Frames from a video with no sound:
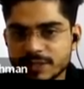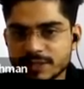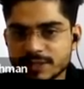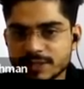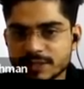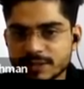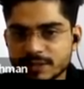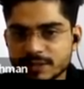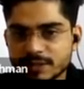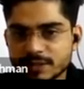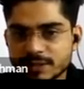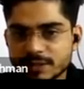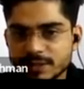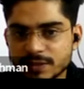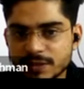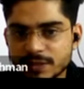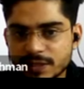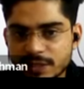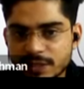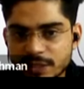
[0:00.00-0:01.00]
this,
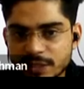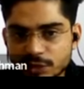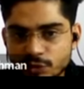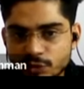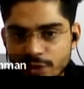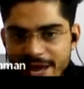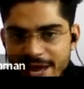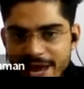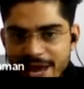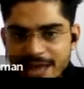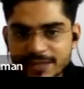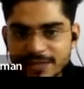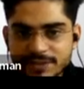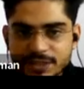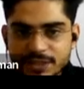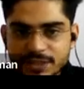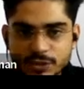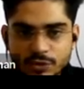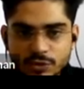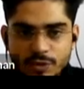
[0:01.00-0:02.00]
so
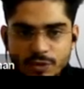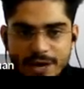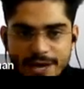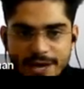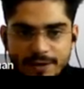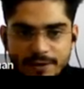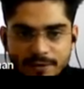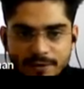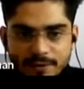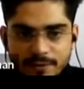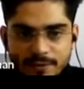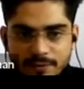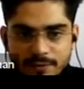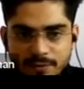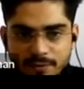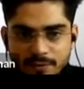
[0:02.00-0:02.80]
x square